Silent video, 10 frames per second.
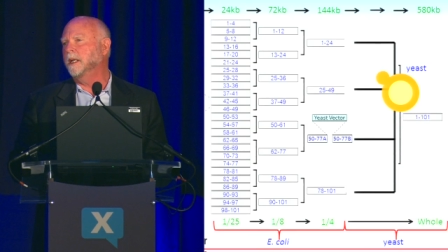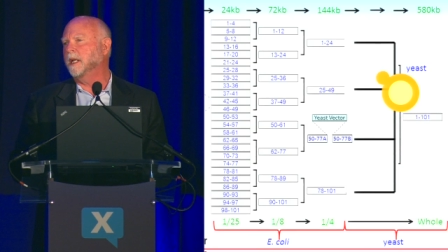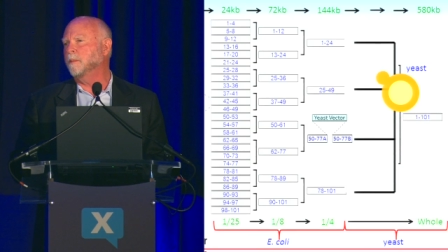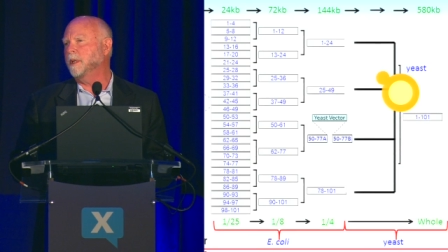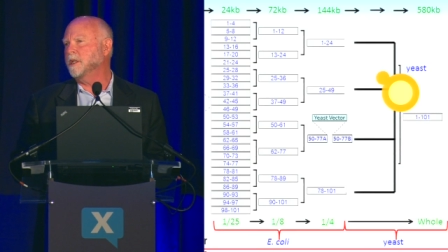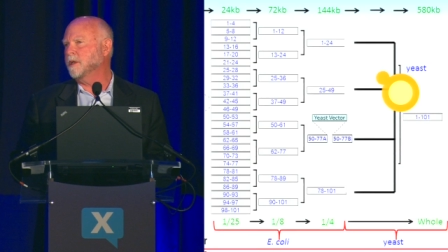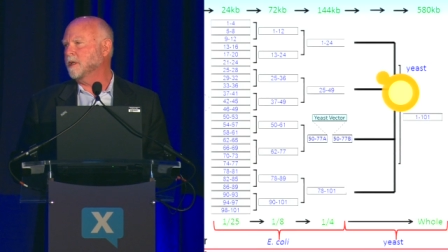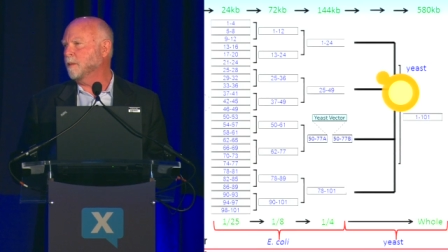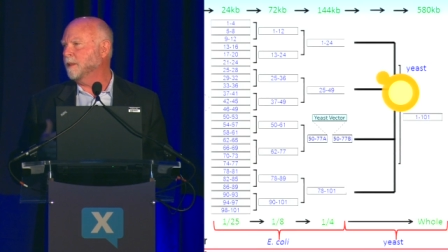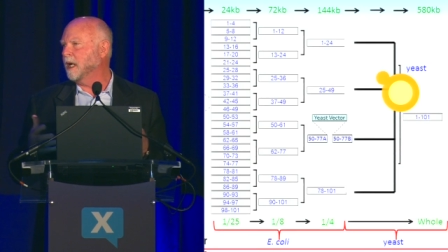to get pieces
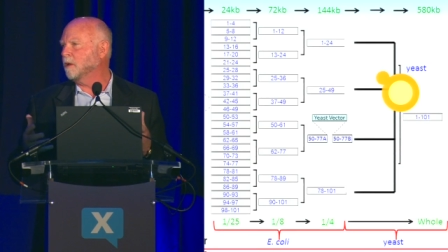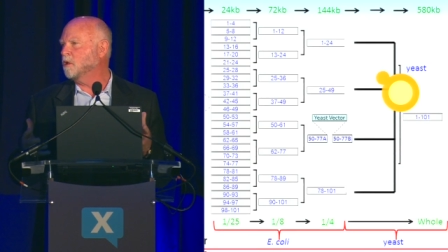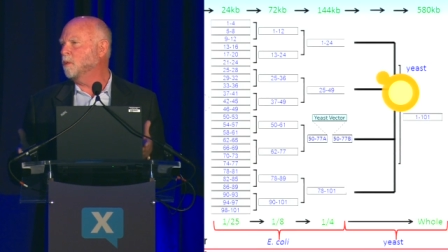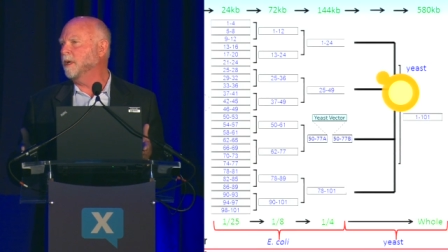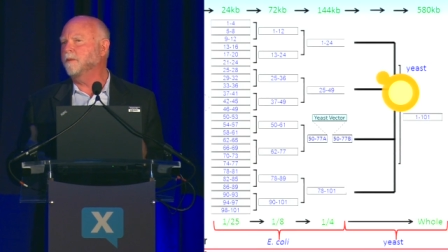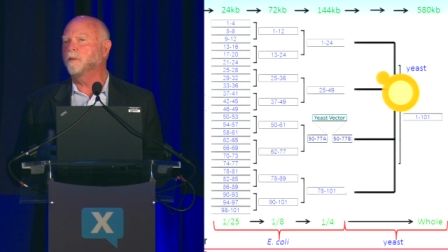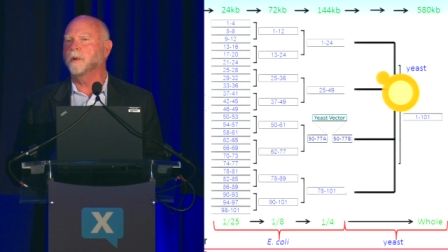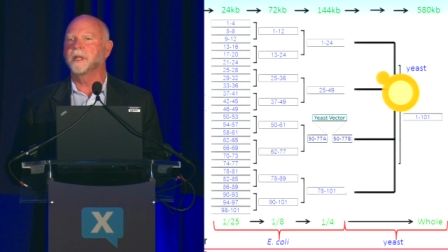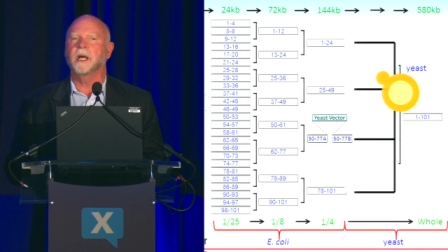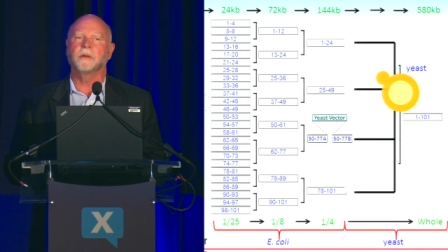that were now
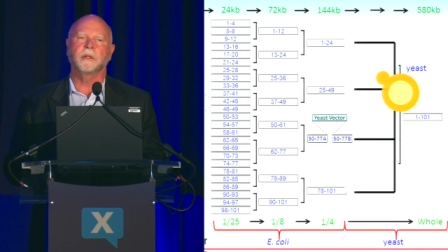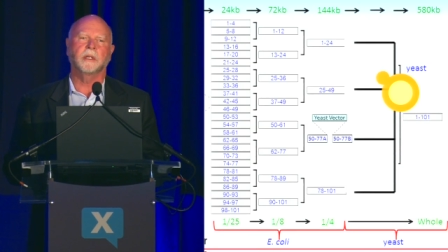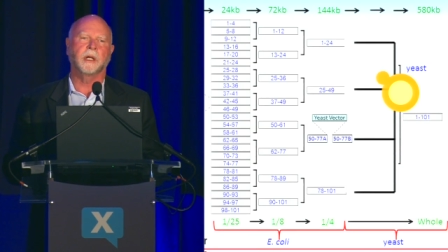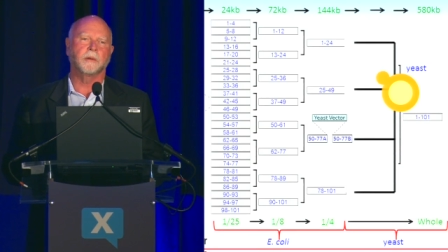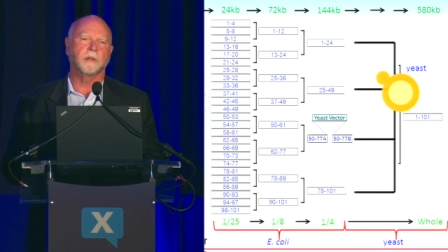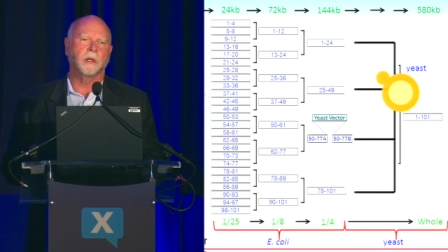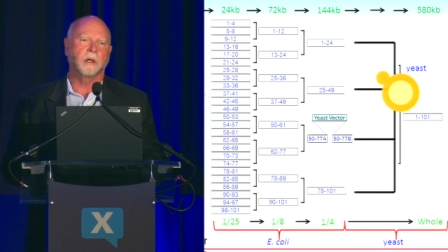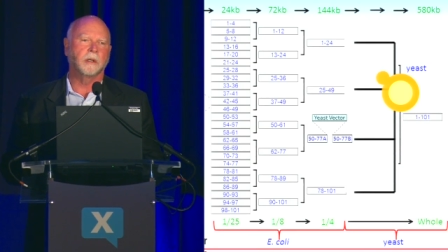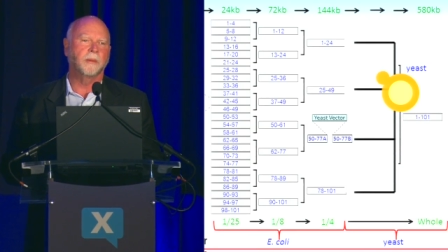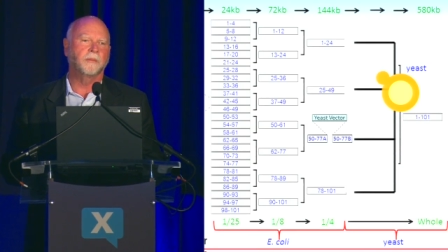twenty-four thousand letters
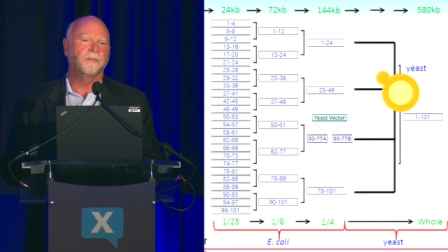long.